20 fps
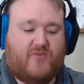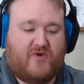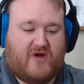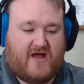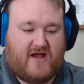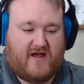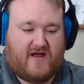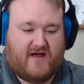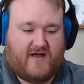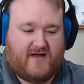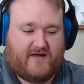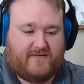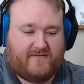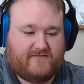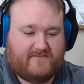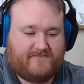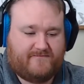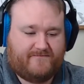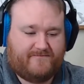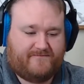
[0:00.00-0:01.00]
But
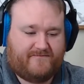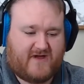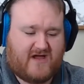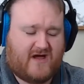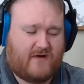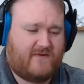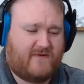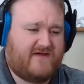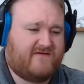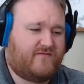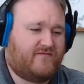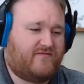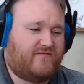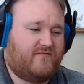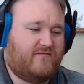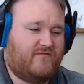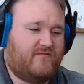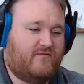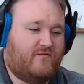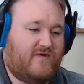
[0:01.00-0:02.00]
God, we
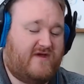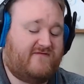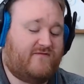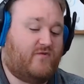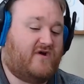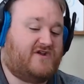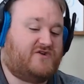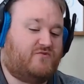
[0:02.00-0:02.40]
even